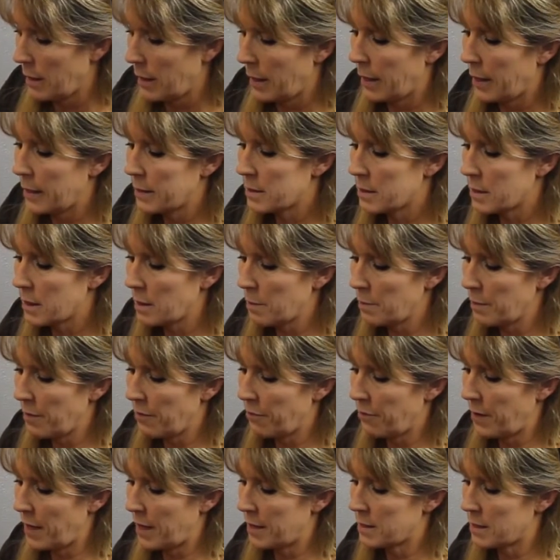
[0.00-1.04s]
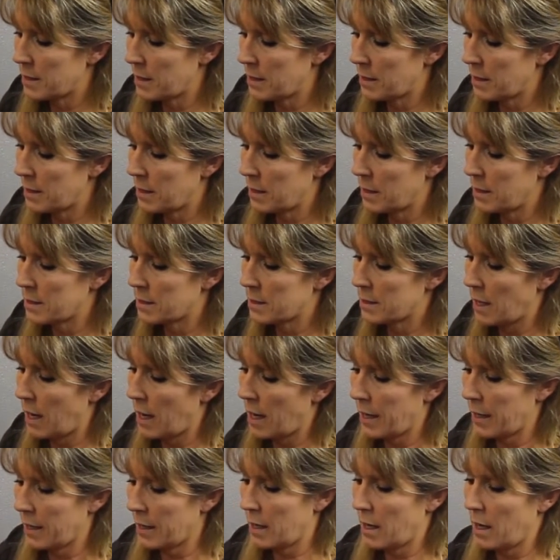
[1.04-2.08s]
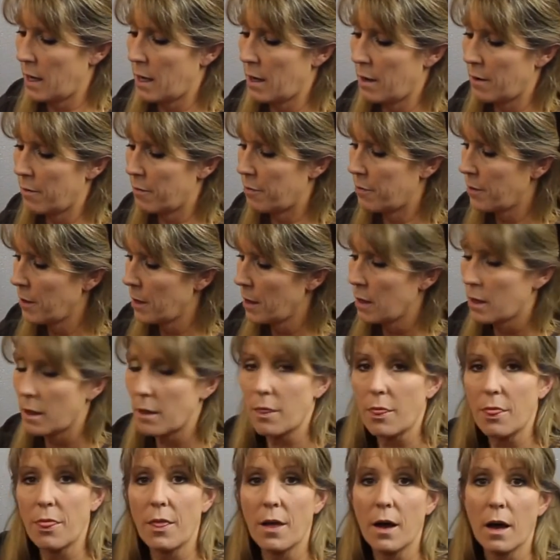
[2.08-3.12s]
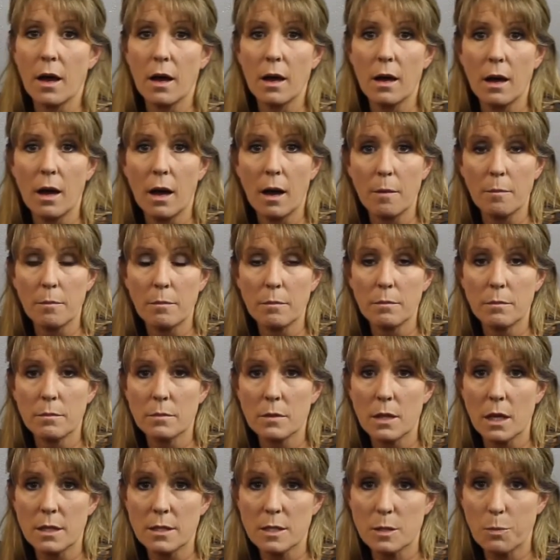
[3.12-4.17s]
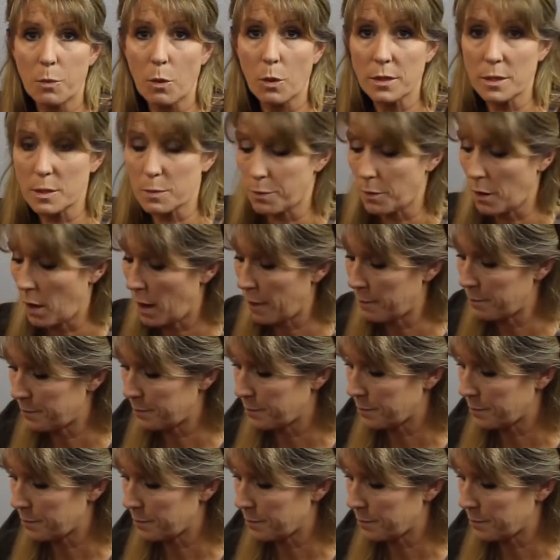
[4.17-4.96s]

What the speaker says: It's going to be facing the side of the sports bra.